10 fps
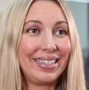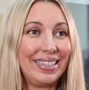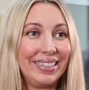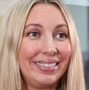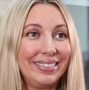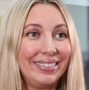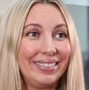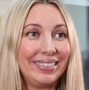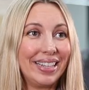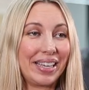in
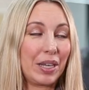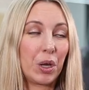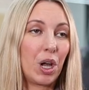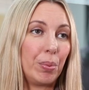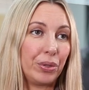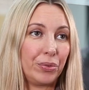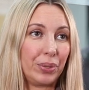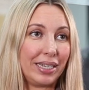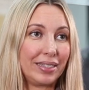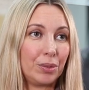like a couple of
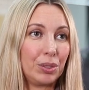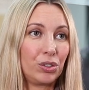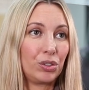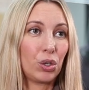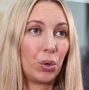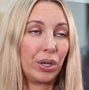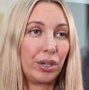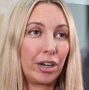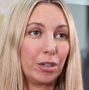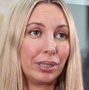weeks. It was so
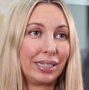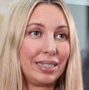incredibly